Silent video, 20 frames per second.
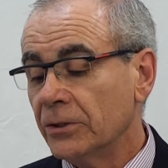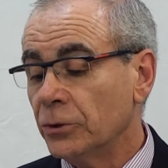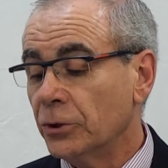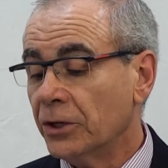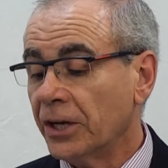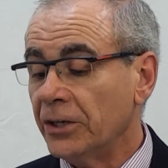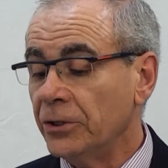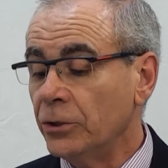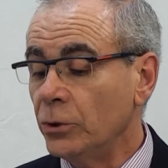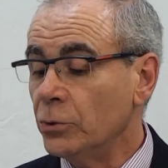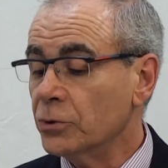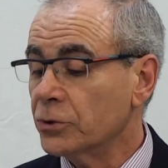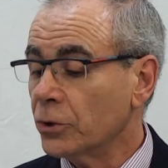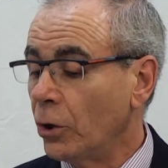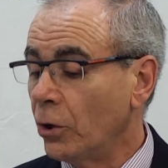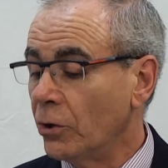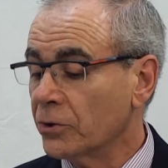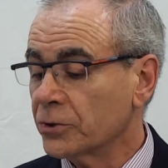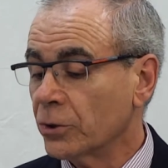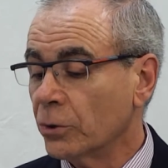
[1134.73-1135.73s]
You can use
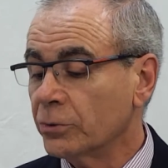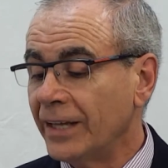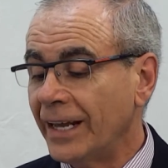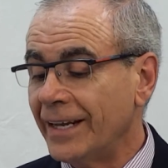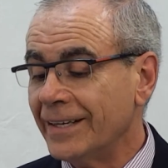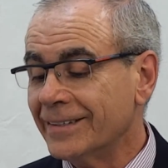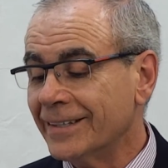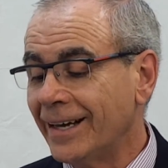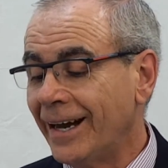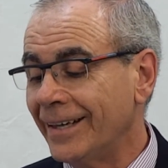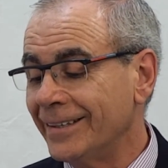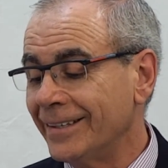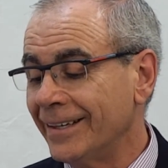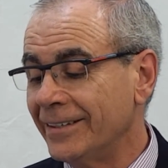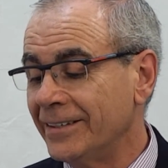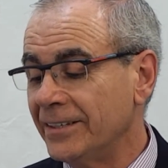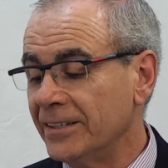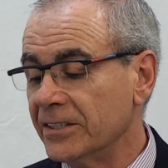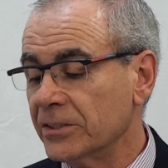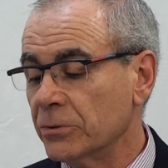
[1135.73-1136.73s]
also data
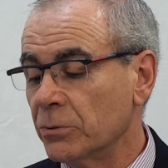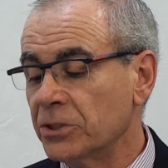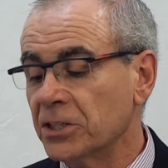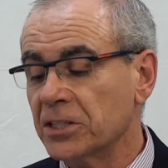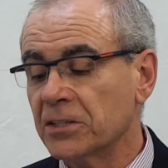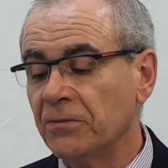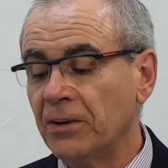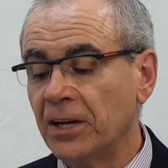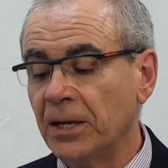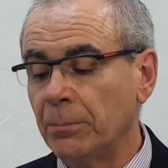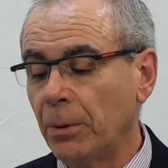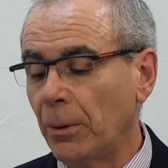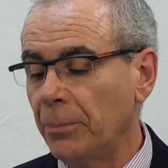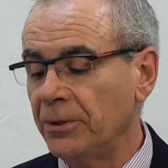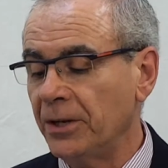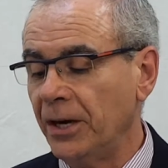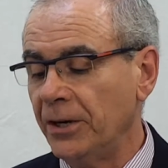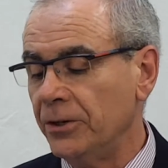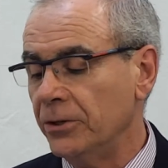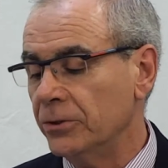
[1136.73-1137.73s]
analytics, which is very
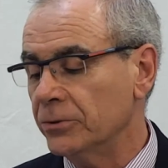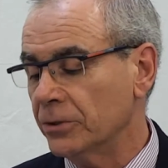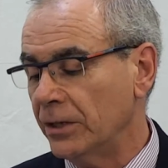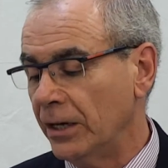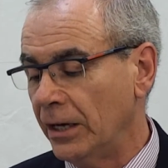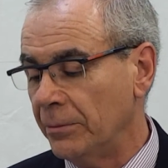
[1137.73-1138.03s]
popular,